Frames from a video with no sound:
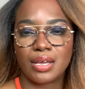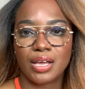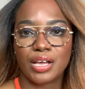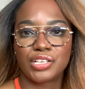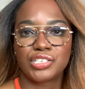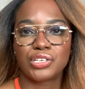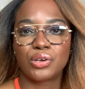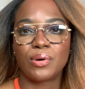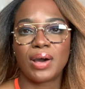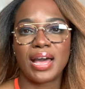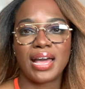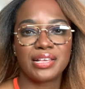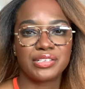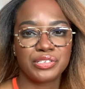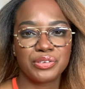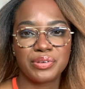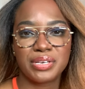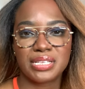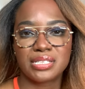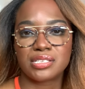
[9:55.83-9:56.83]
So as
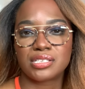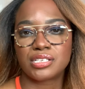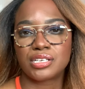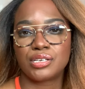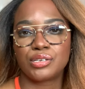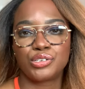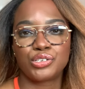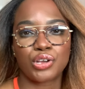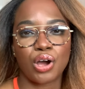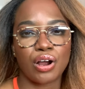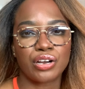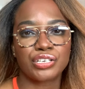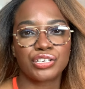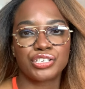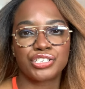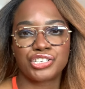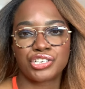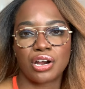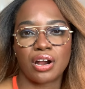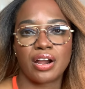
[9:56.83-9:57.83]
you can see, Doctor
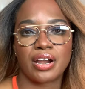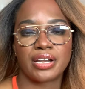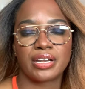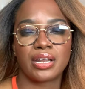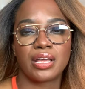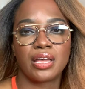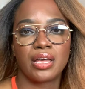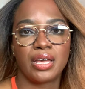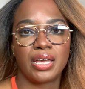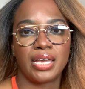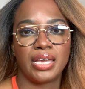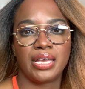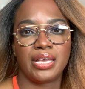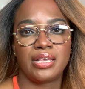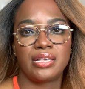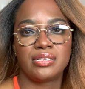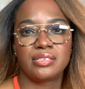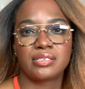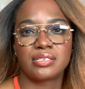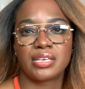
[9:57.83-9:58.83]
Jart
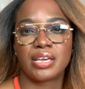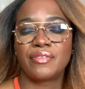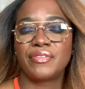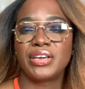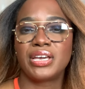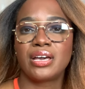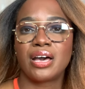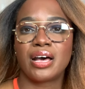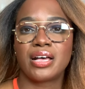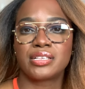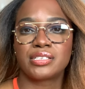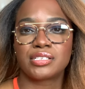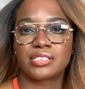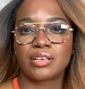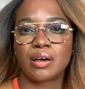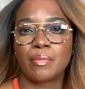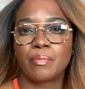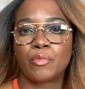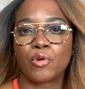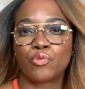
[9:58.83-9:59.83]
is giving us
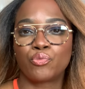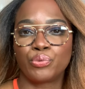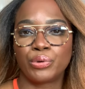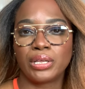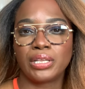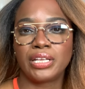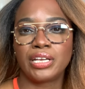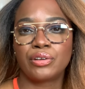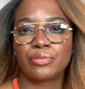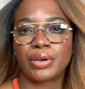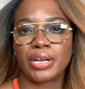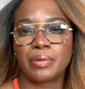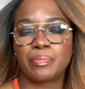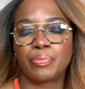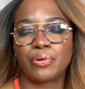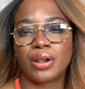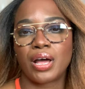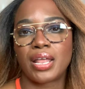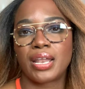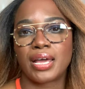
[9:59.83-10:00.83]
some really great
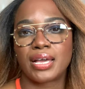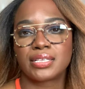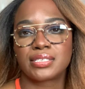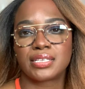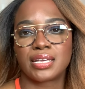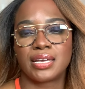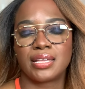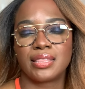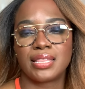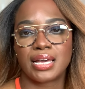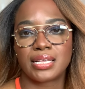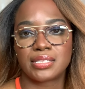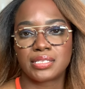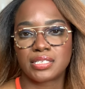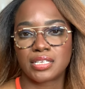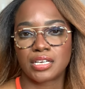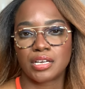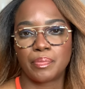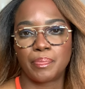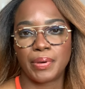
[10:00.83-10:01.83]
products in that
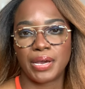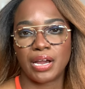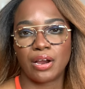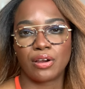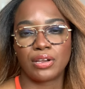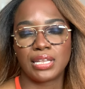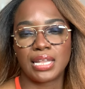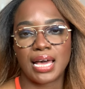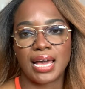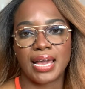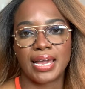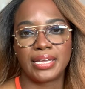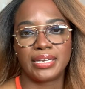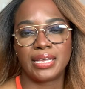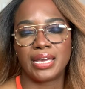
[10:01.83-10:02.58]
Cicapair line.